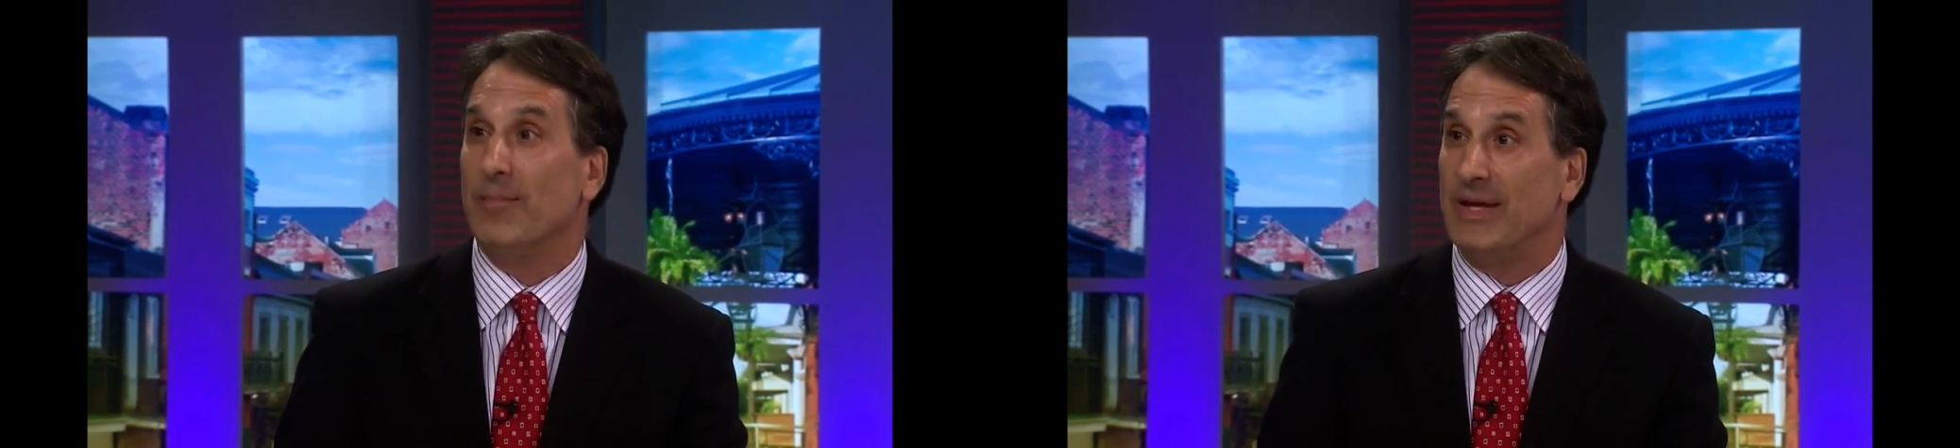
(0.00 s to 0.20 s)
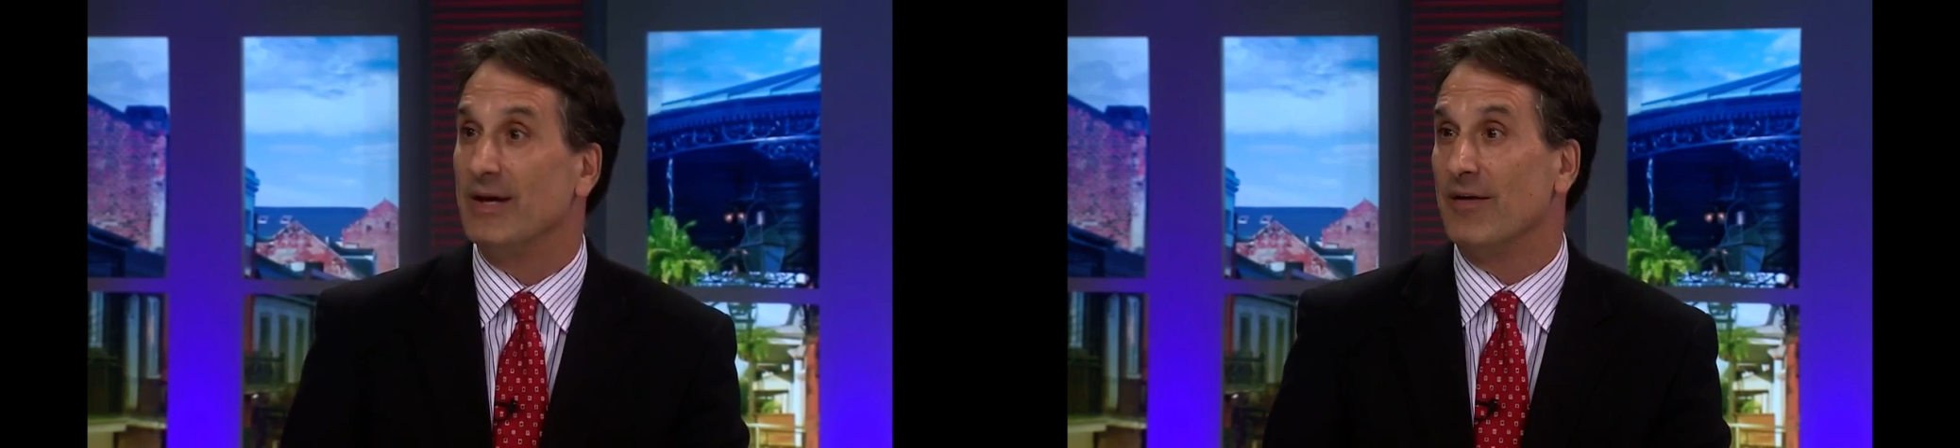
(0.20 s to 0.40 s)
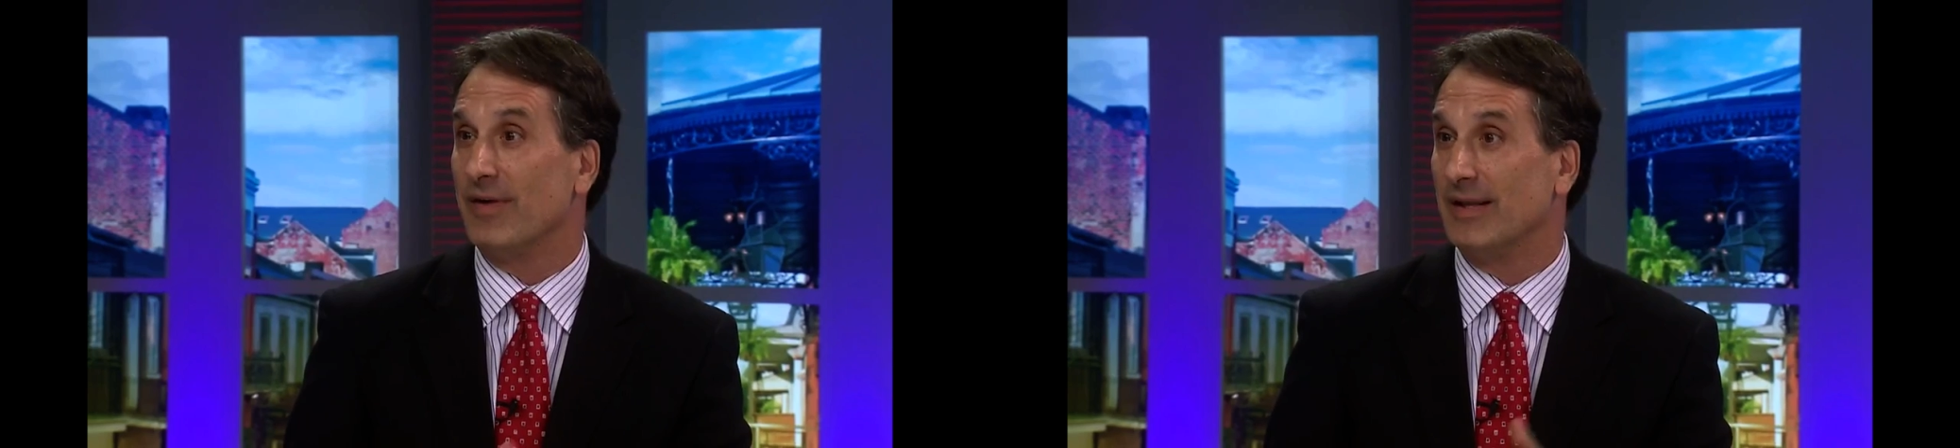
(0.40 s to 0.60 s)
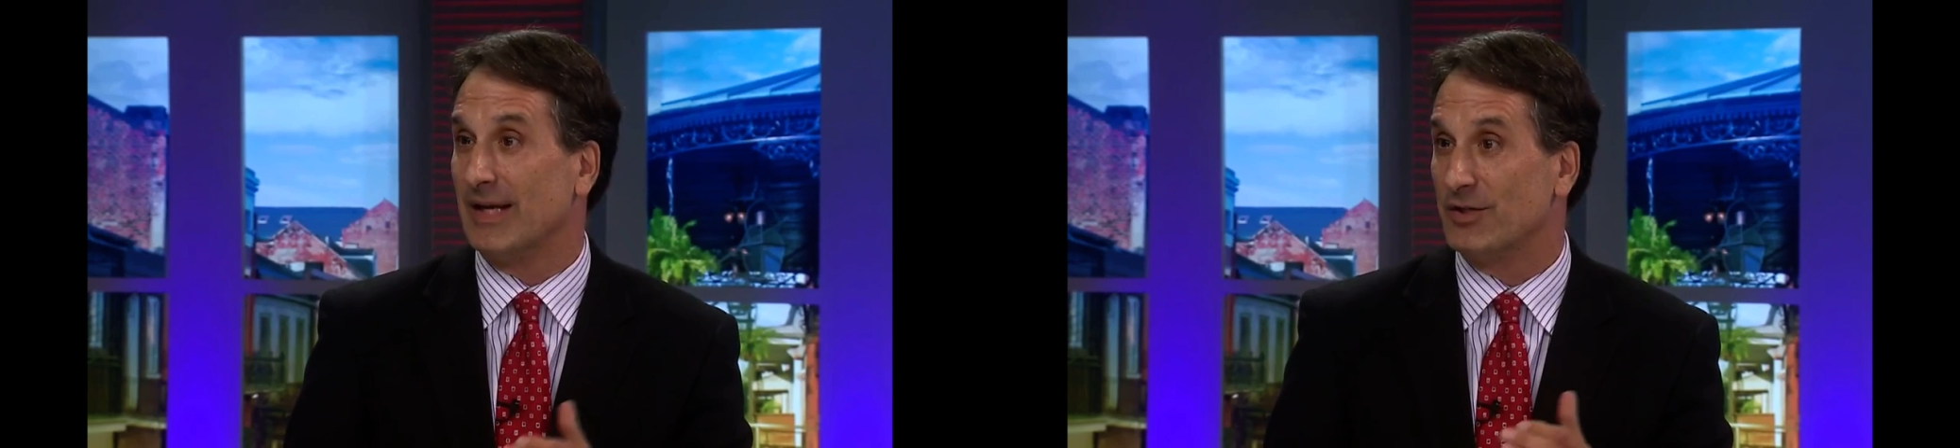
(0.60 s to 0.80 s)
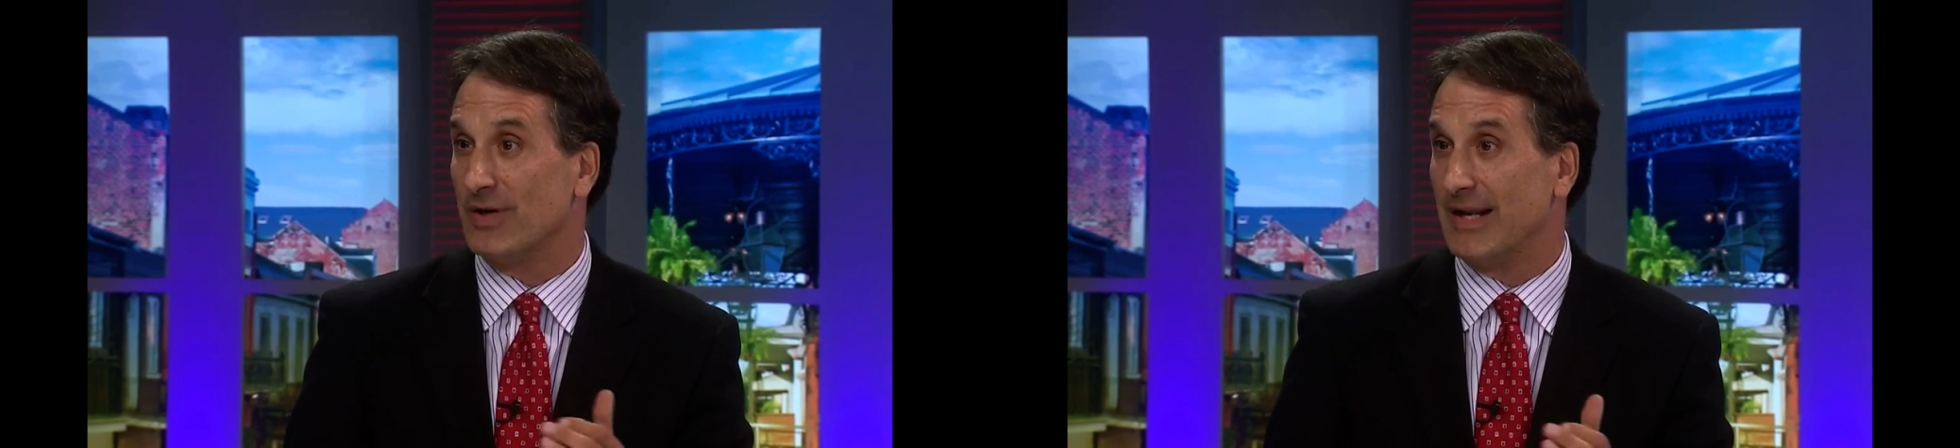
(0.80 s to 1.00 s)
being off an
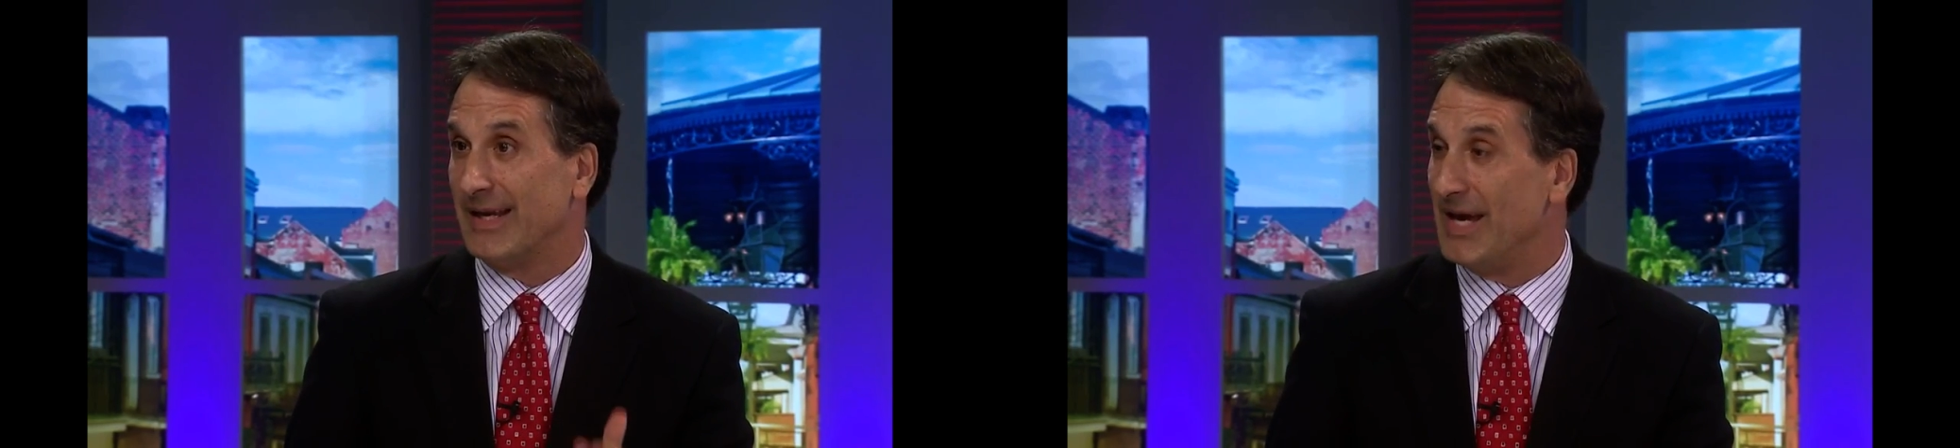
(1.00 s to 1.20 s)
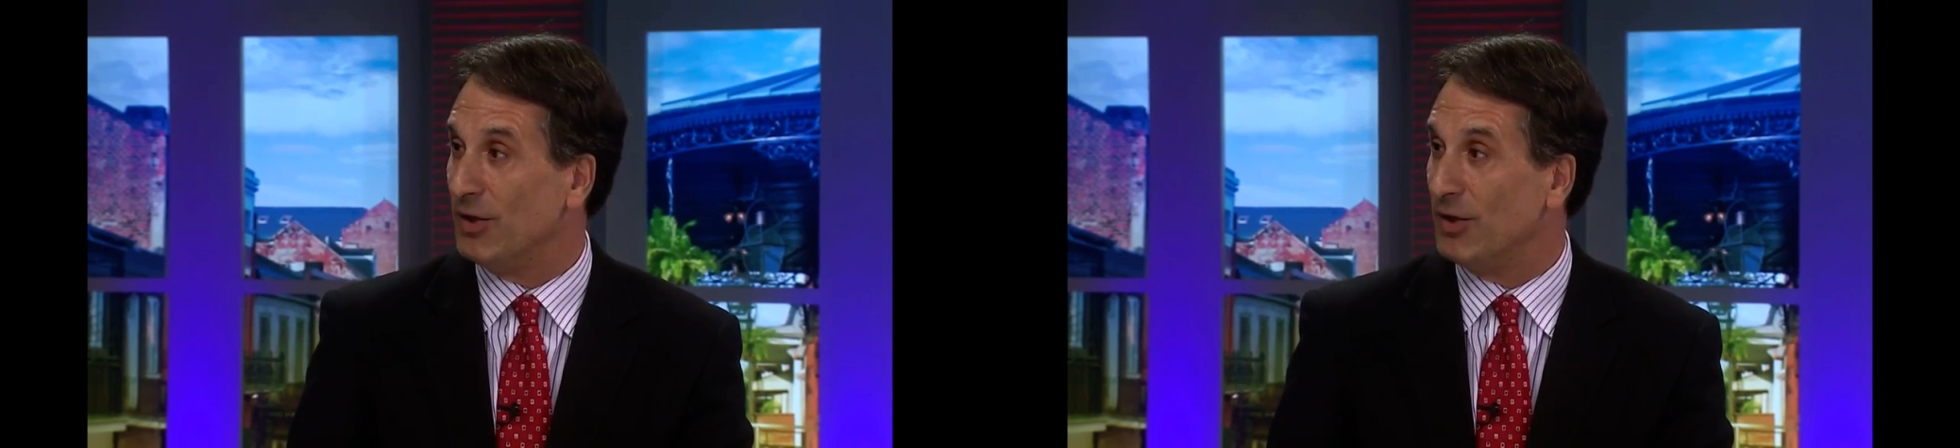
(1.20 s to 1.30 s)
electronic